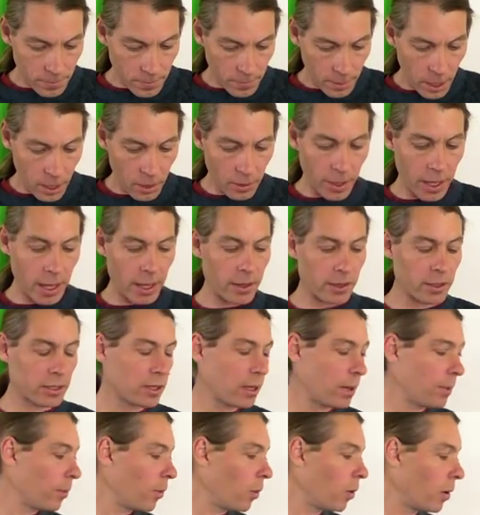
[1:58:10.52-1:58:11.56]
Okay, there's
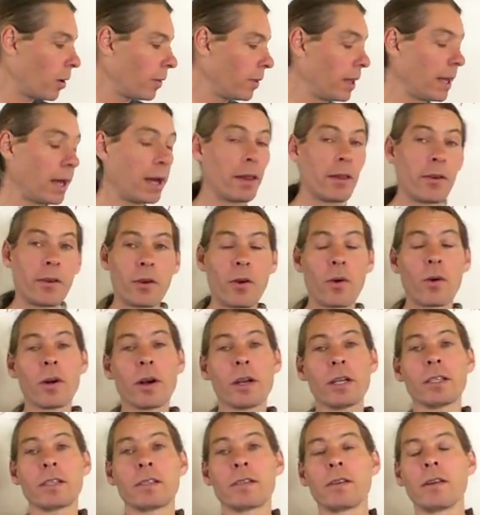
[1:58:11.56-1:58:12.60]
some more in the other
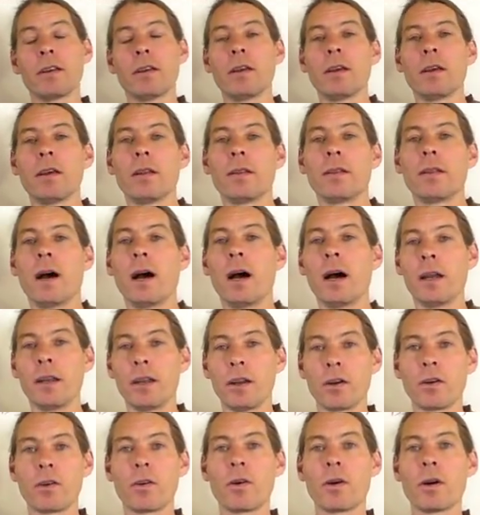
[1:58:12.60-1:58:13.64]
course. The
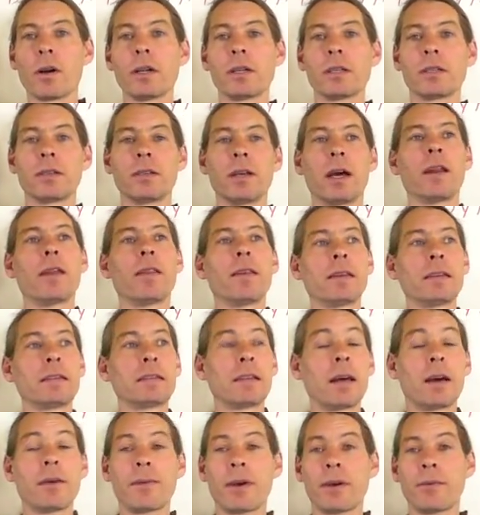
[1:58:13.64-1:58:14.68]
audio course, none of this
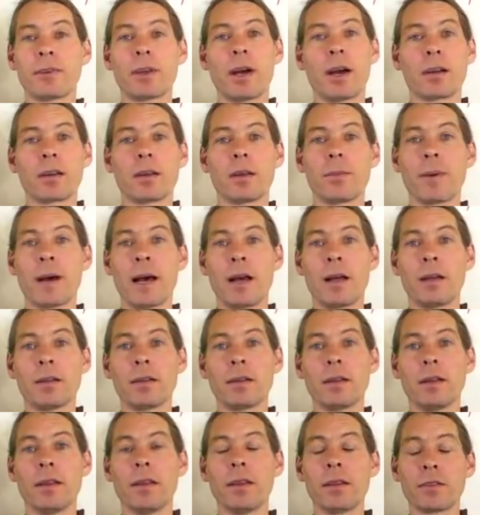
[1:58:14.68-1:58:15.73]
stuff I've talked
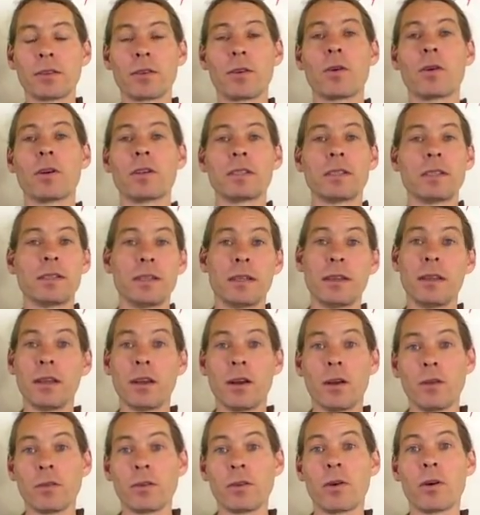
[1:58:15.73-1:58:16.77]
about in this course is in the
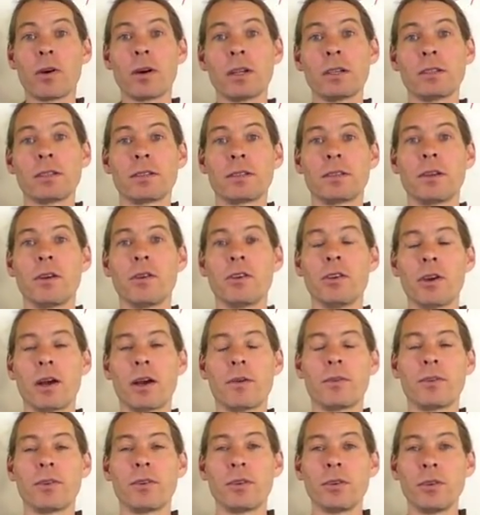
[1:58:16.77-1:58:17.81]
old course, so you
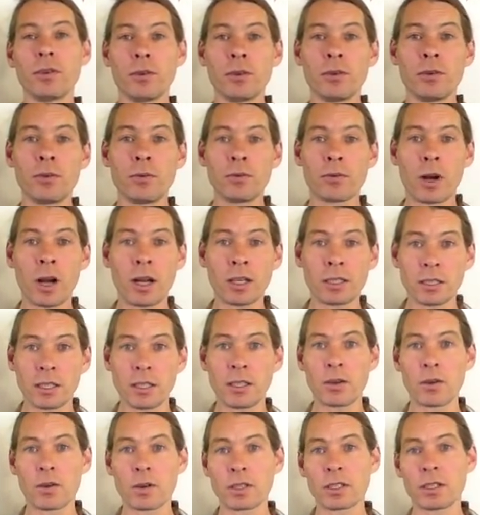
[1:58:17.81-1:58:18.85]
have 2 Rashi
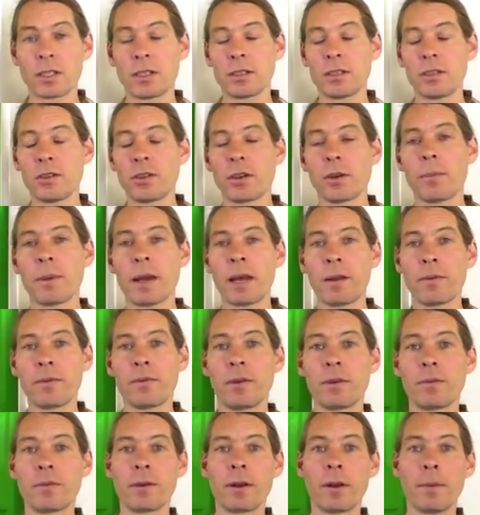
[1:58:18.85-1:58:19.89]
courses you could
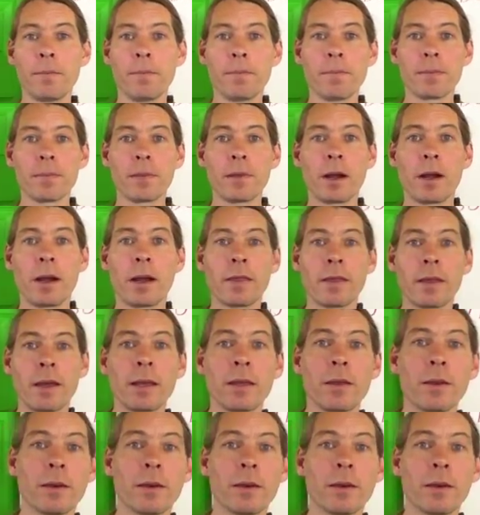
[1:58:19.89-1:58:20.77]
benefit from. All right, thank